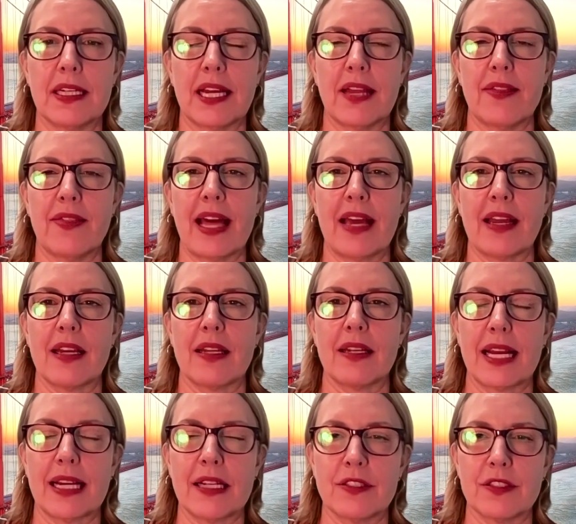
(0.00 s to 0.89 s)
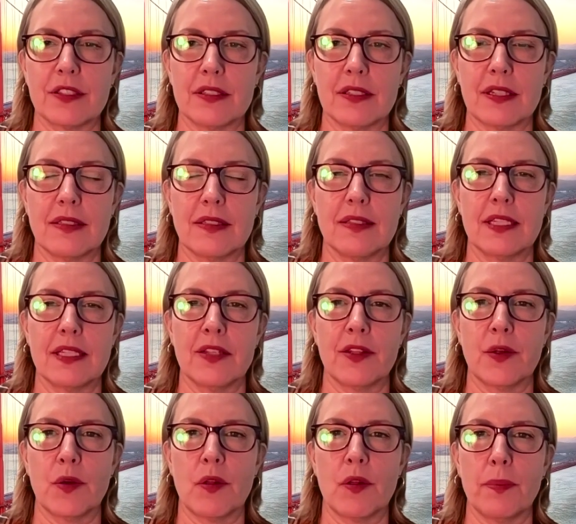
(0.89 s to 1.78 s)
and that connection and seeing
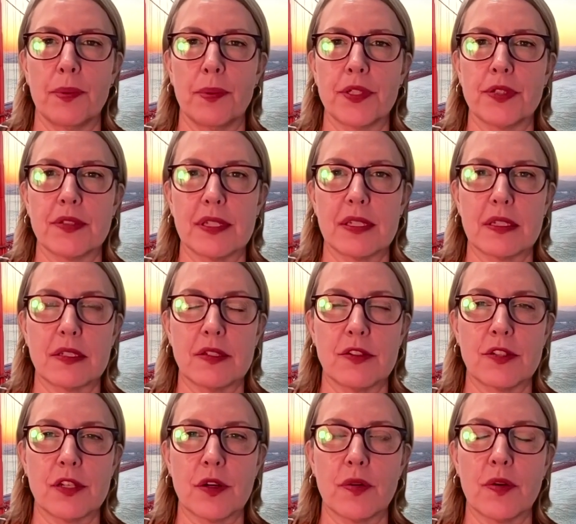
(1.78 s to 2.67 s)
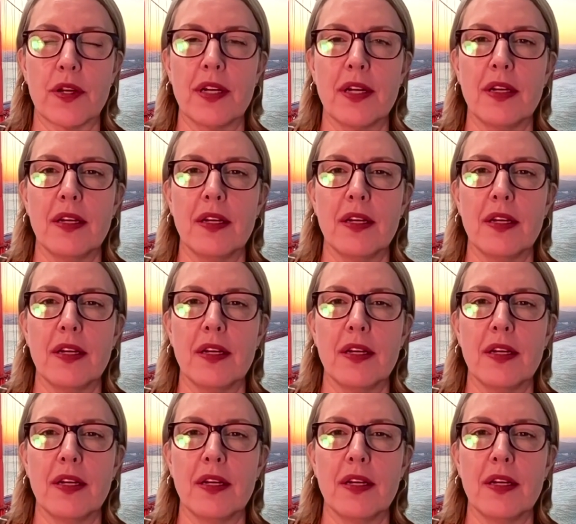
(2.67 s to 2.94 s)
the whole person. And so